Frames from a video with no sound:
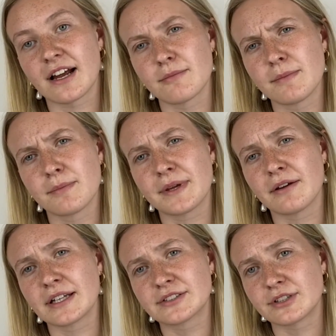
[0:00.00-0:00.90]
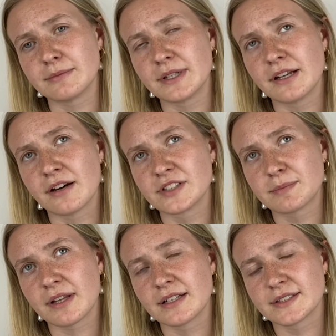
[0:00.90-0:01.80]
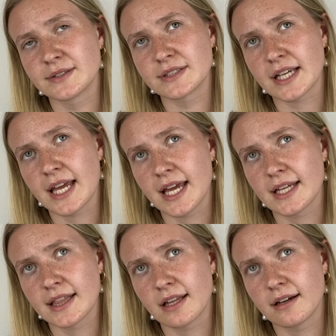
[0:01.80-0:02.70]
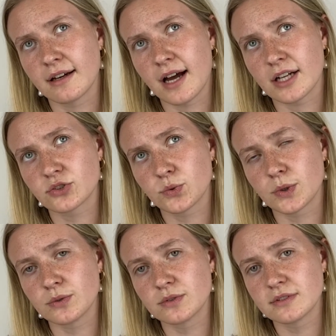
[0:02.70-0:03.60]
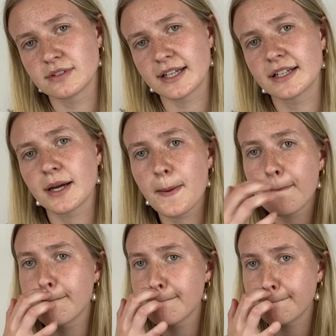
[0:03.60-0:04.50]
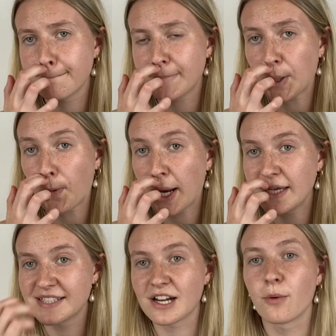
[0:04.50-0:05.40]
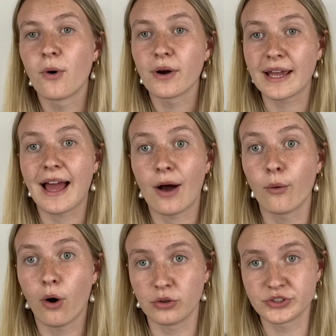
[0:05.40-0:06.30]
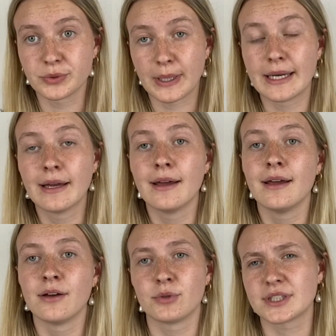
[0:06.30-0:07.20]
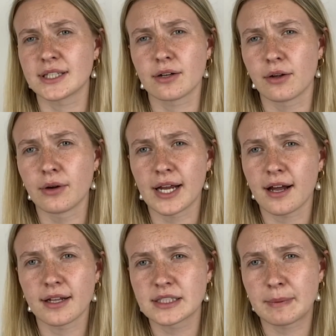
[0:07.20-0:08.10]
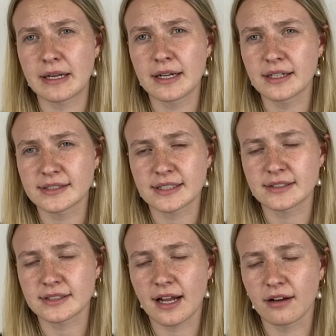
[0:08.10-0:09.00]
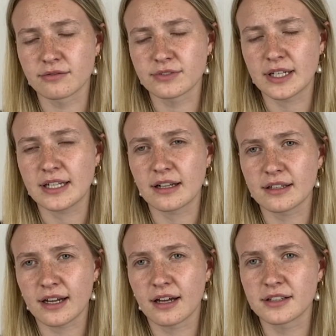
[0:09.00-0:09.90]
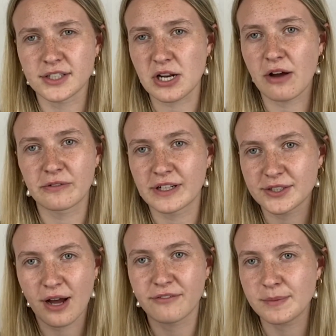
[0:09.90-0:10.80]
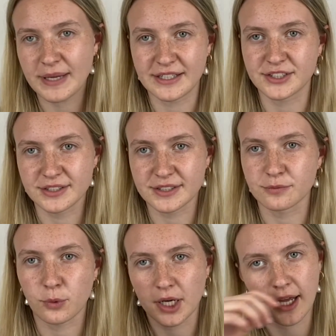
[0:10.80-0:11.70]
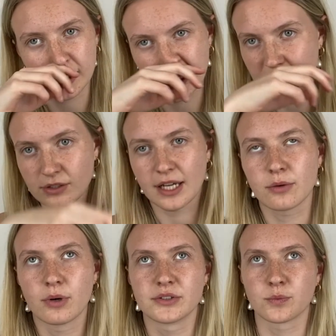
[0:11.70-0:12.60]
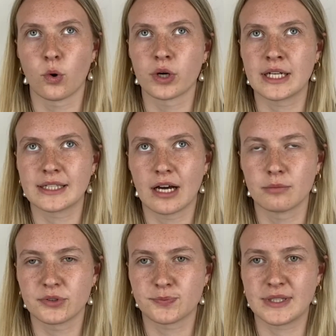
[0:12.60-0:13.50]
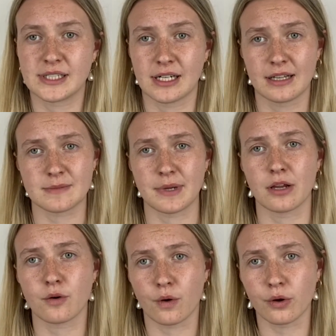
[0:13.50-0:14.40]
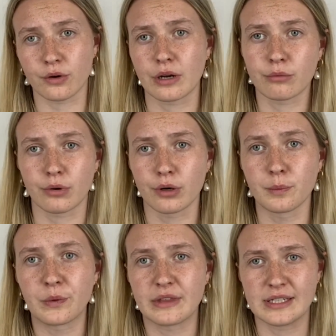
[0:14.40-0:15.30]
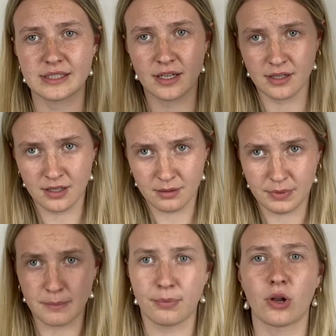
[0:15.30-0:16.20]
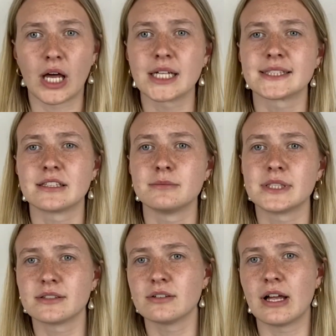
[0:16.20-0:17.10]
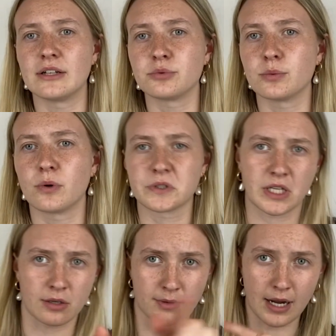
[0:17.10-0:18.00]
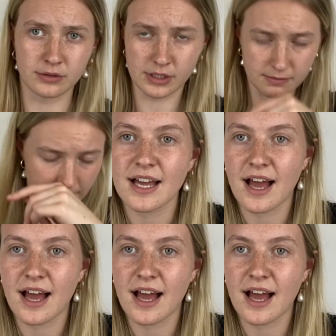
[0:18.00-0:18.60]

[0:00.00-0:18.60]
I remember being extremely nervous, but then as soon as I hit the actual like bit where you start walking out onto it, which I don't know, I can't explain it because it doesn't have any like I don't have any pictures of what it actually looked like while I was walking down, but it's basically like this big concrete room with these big bollards in the middle and we're walking around them.